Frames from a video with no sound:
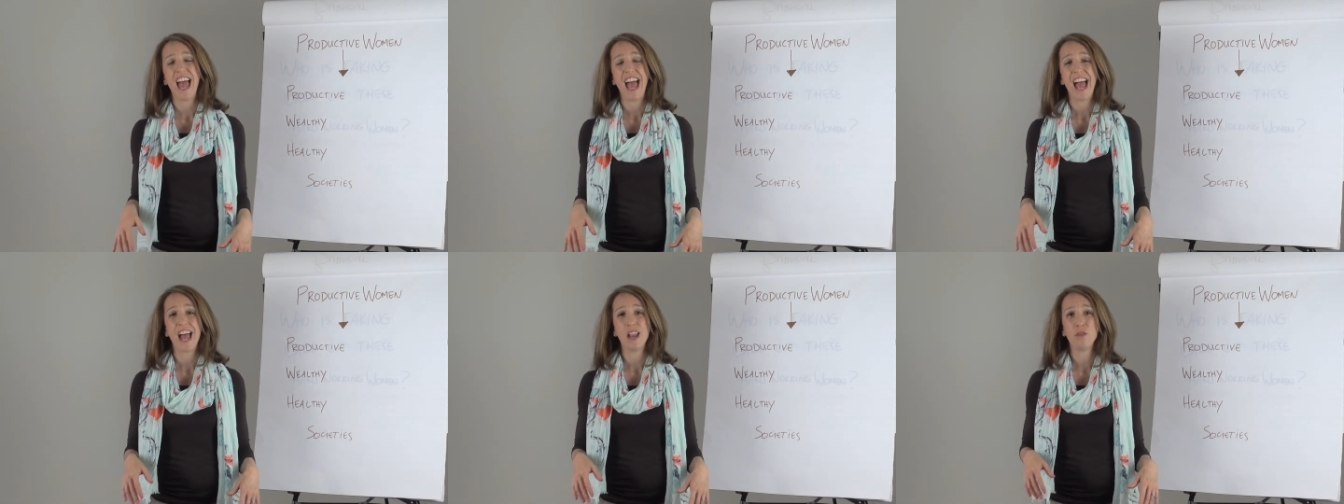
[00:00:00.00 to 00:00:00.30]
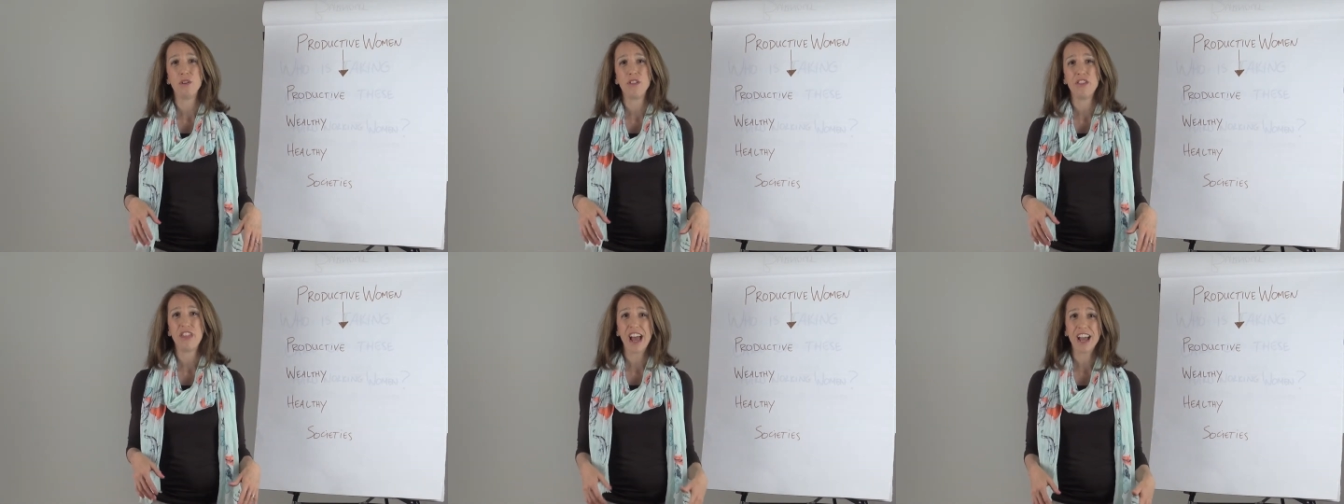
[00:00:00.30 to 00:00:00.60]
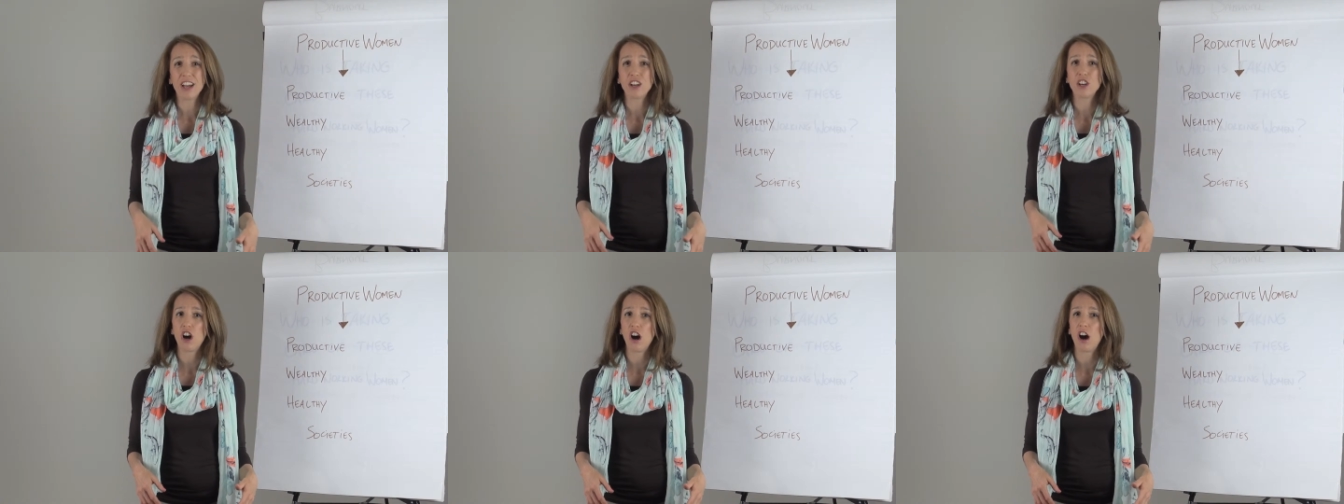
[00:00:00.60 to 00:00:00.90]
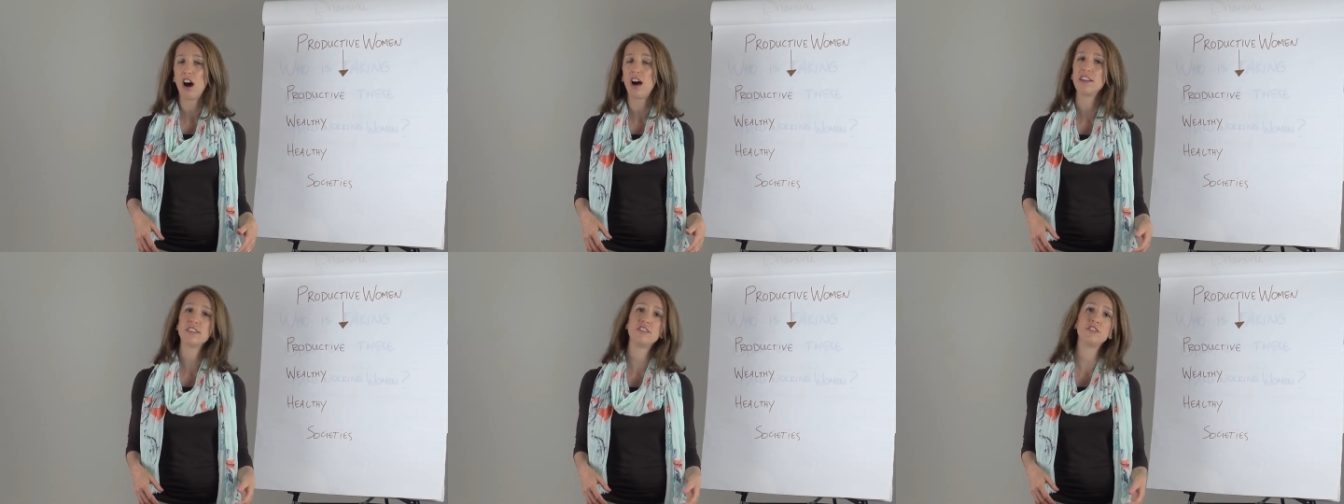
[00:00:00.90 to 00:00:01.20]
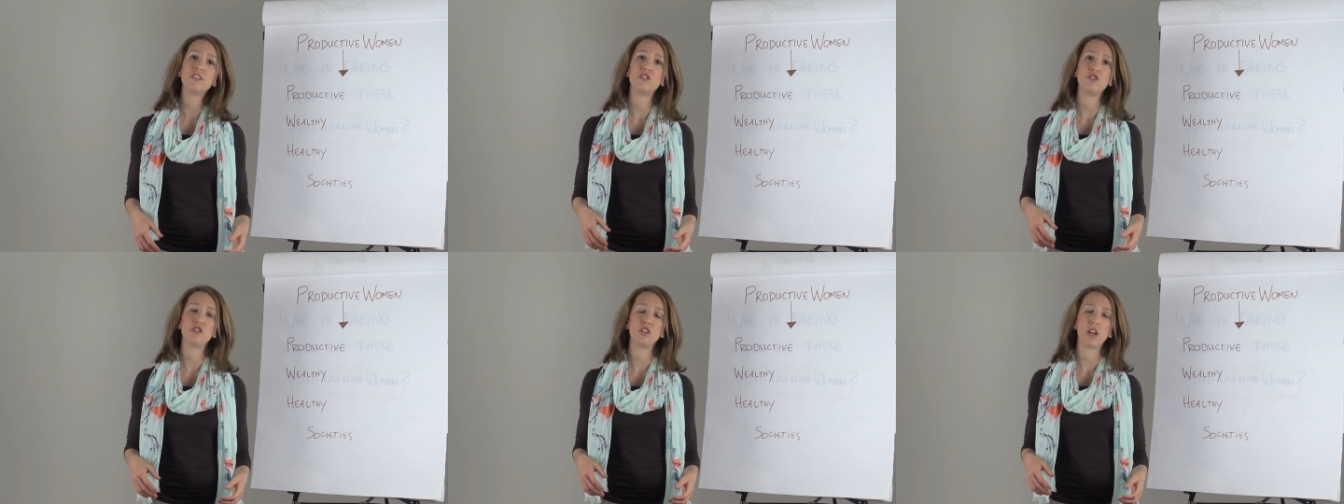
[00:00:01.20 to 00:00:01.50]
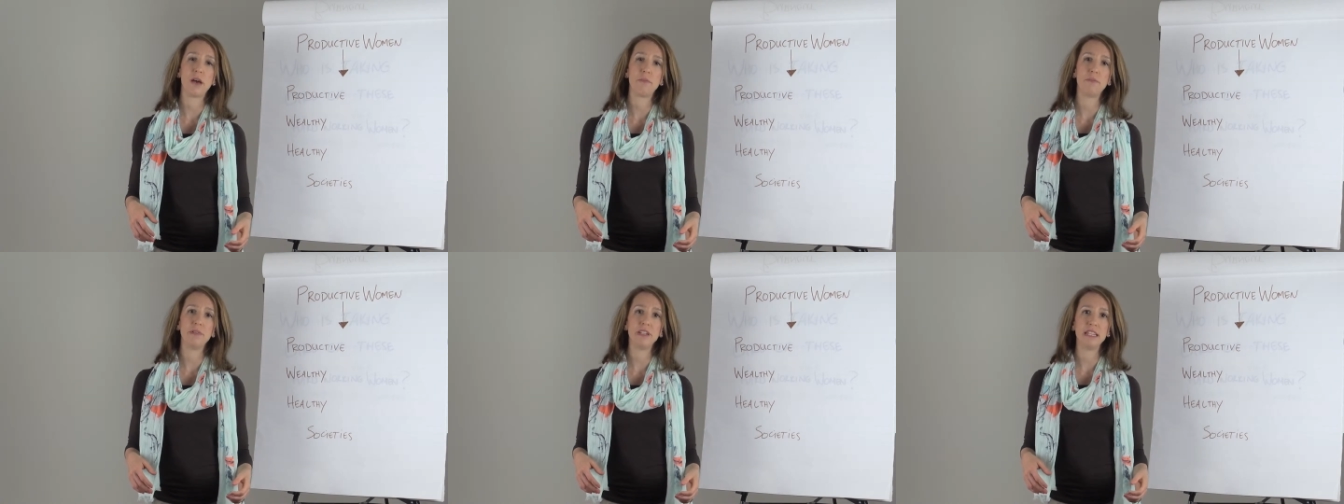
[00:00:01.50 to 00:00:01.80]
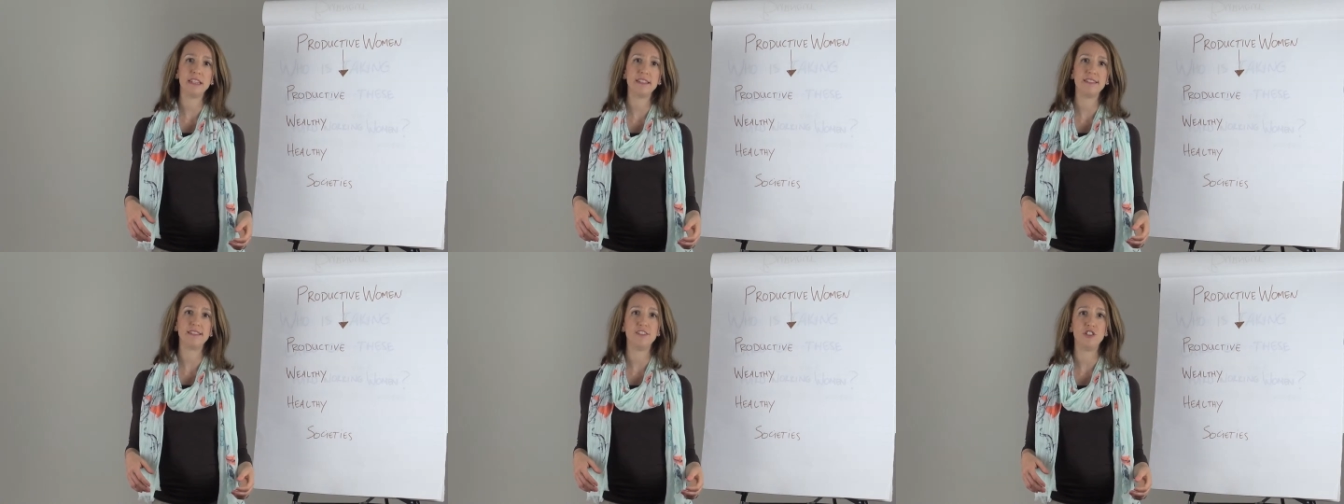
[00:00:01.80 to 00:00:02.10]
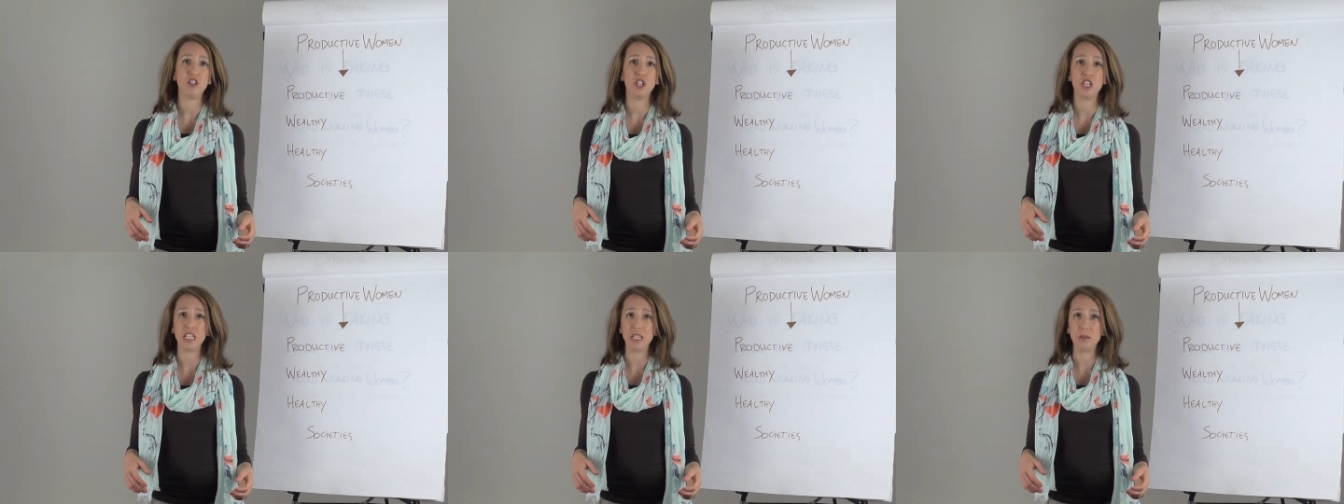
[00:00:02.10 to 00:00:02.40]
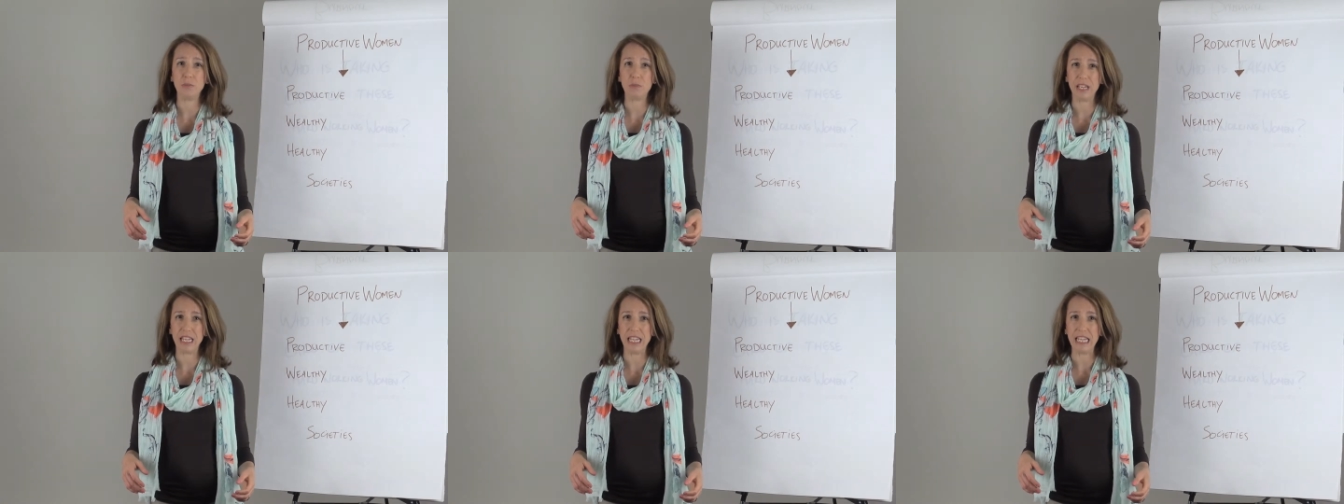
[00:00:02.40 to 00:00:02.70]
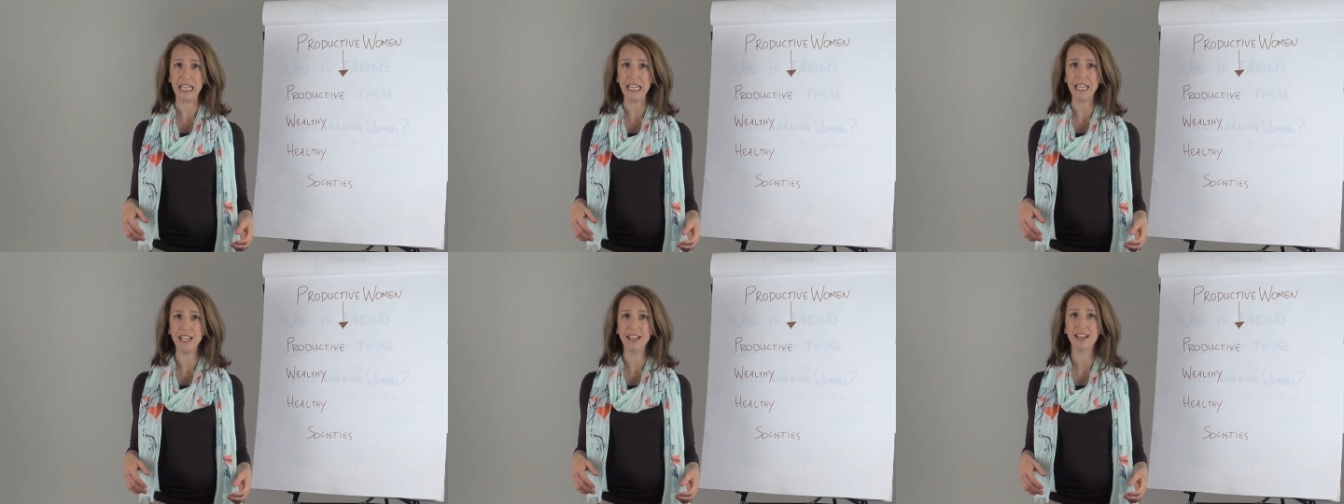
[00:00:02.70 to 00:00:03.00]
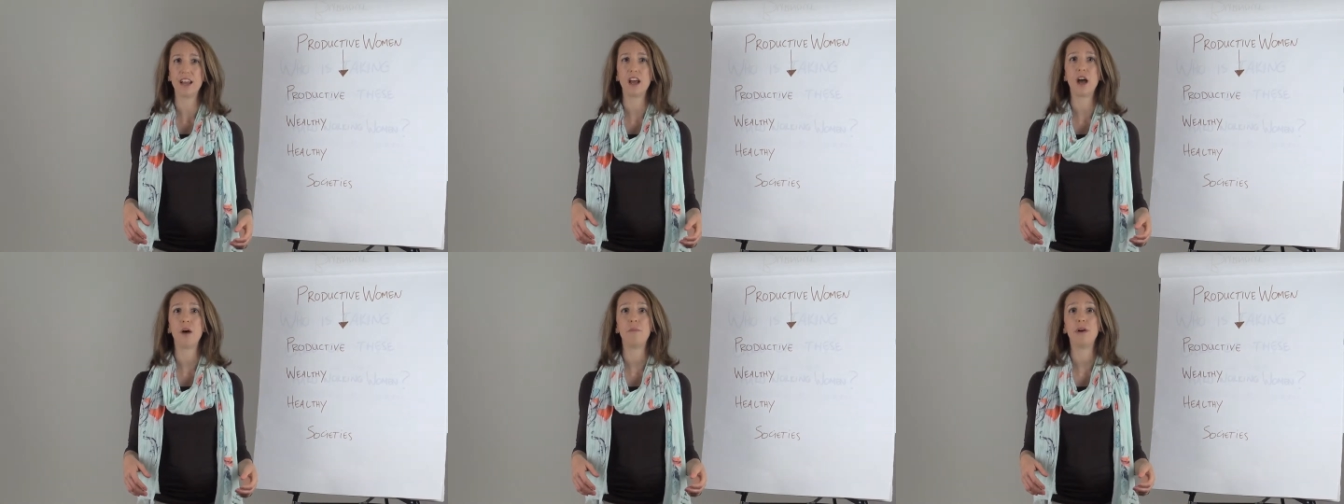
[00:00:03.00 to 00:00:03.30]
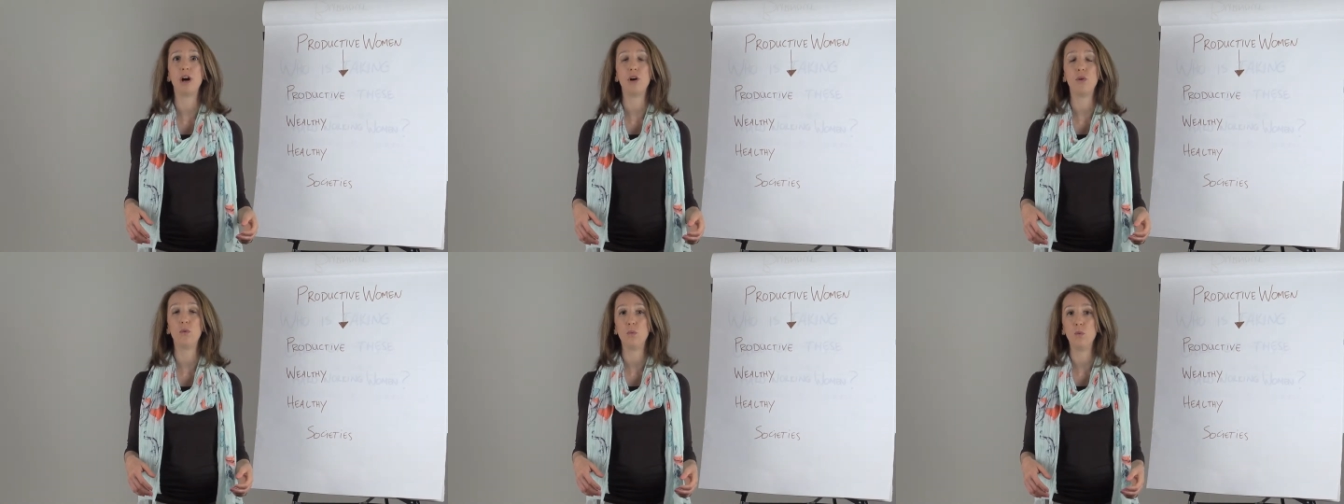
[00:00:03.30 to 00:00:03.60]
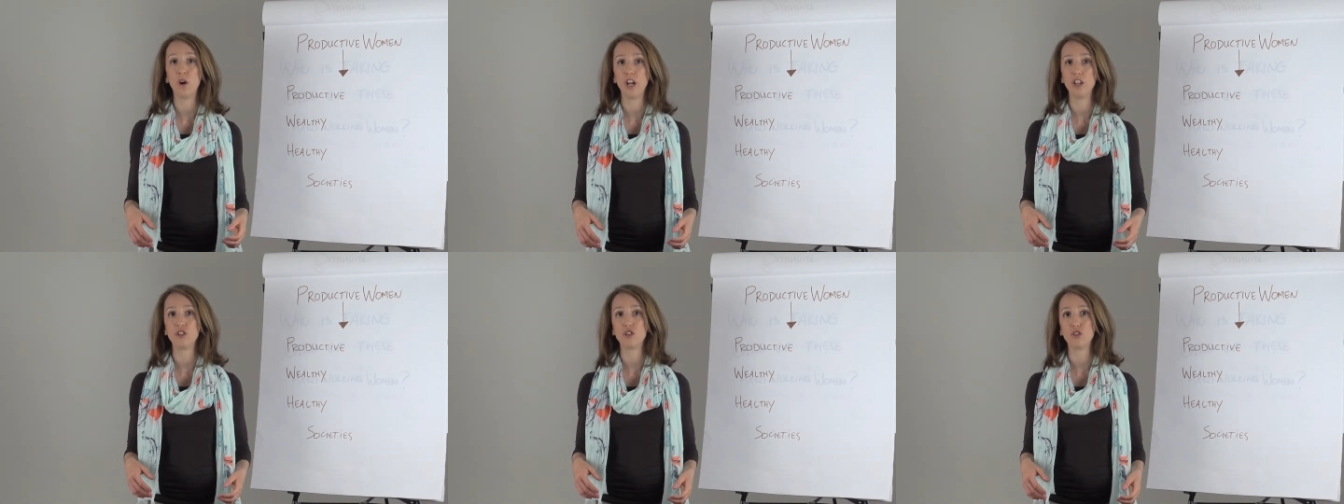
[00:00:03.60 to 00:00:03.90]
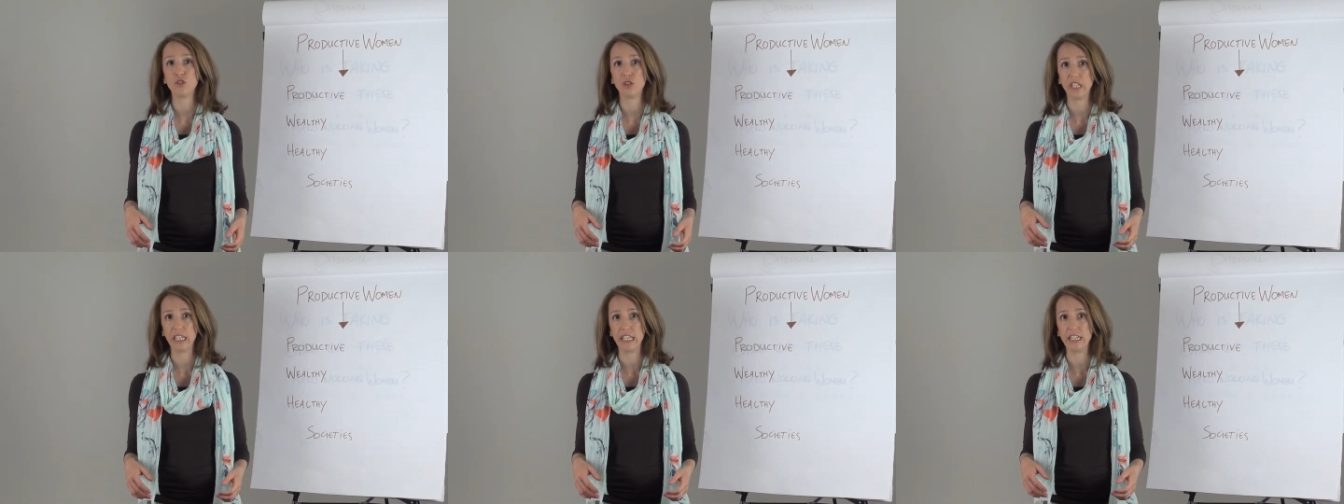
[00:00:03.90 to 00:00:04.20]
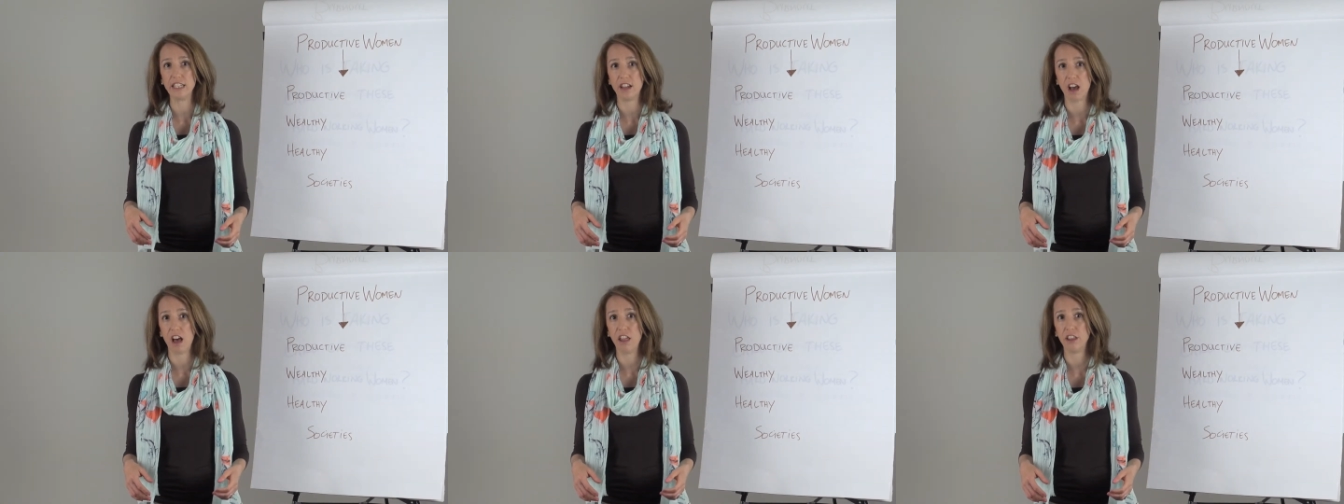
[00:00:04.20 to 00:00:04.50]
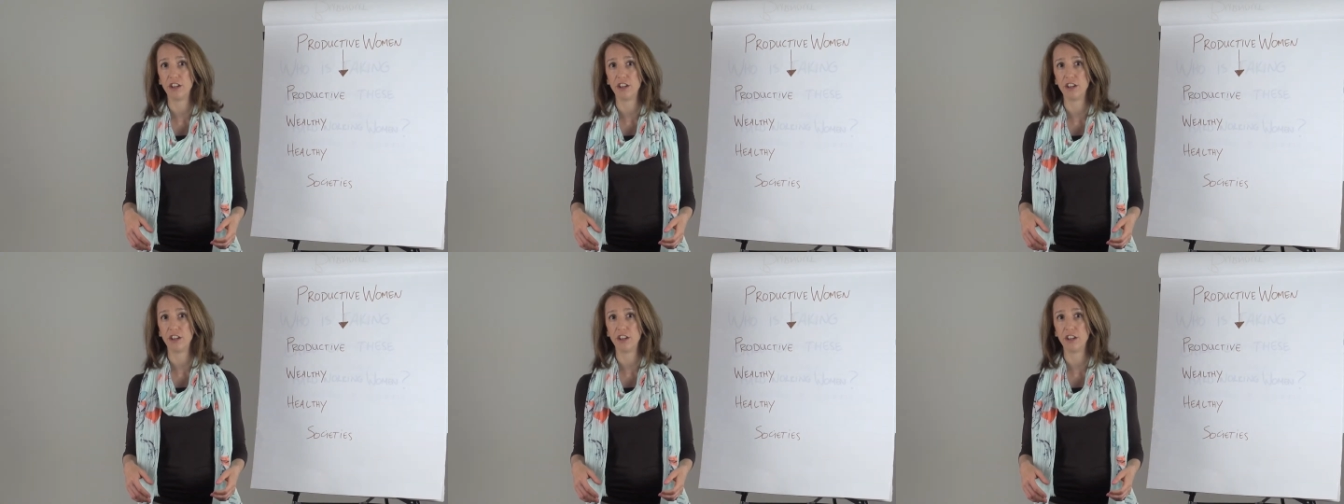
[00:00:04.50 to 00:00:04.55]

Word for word: And that costs the Japanese GDP about $1 trillion.